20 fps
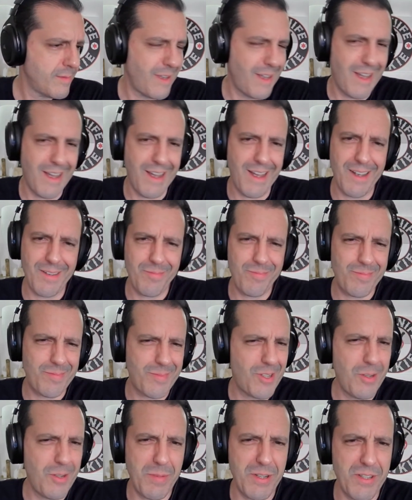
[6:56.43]
Uh, I
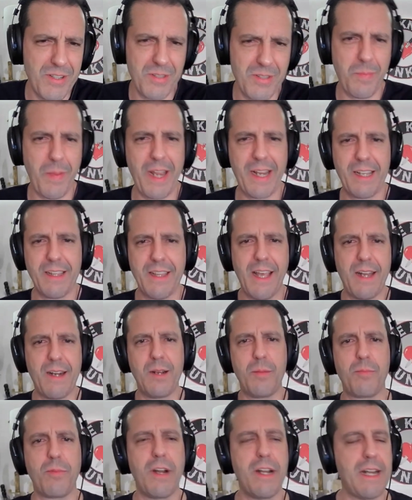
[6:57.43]
could be just making that
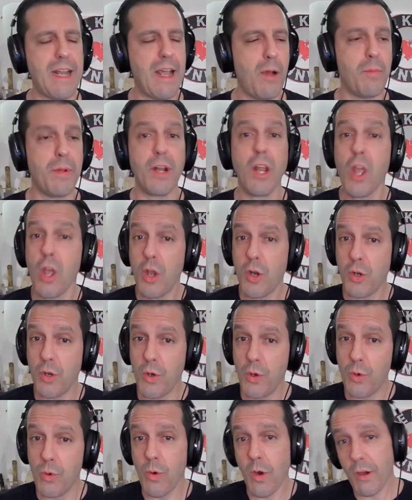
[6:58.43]
up right now, but
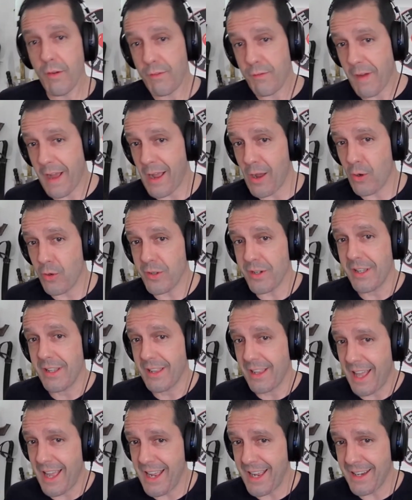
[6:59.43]

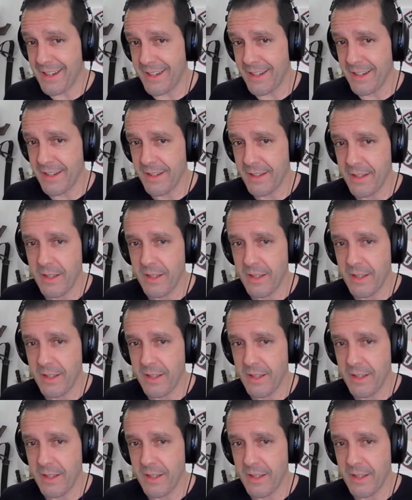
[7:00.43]
Newfoundland.